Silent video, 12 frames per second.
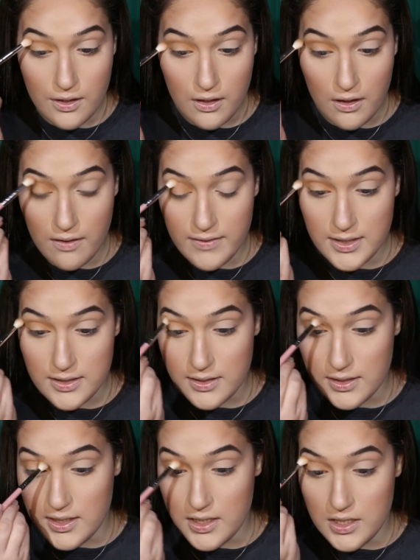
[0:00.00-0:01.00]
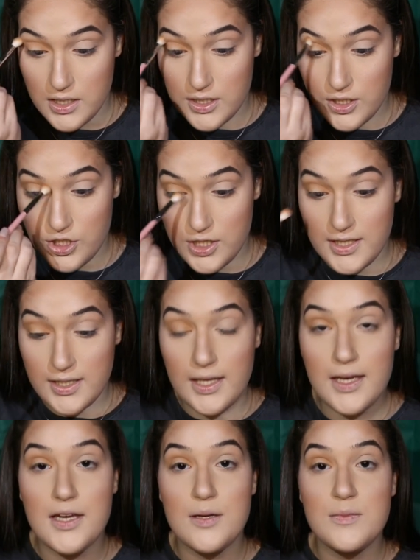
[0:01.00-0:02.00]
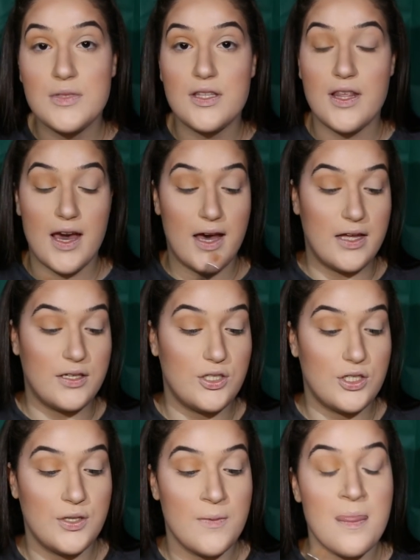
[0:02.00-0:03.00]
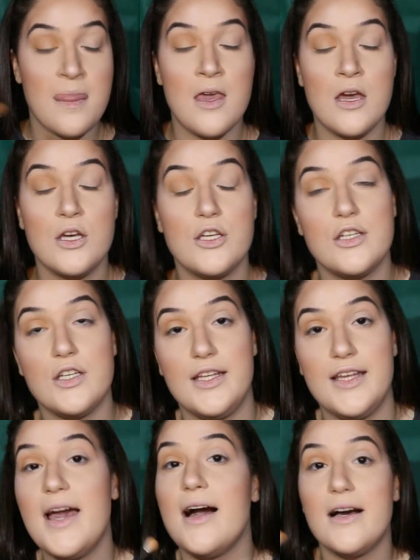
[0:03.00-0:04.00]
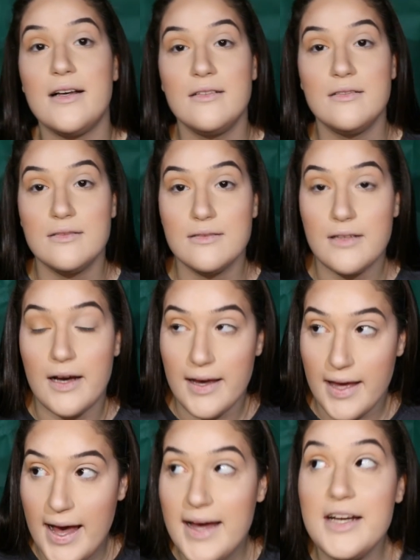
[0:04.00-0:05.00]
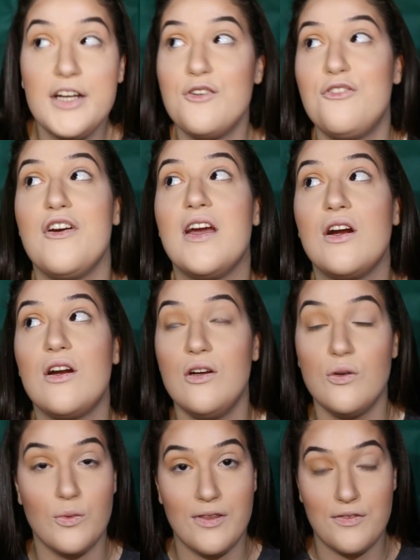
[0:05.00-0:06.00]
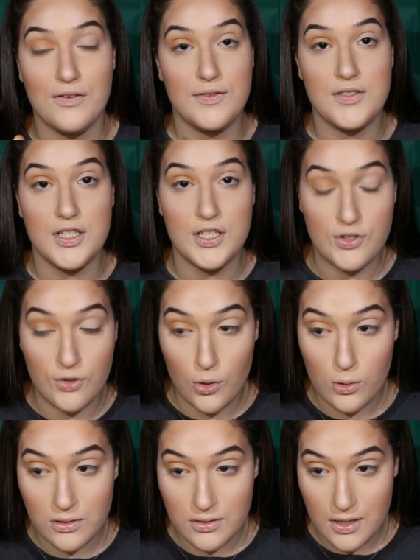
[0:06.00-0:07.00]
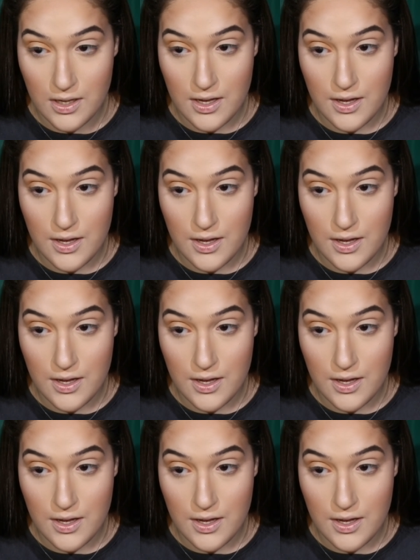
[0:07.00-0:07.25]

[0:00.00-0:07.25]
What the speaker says: obviously she claims that, yeah, I had an affair with a 15-year-old,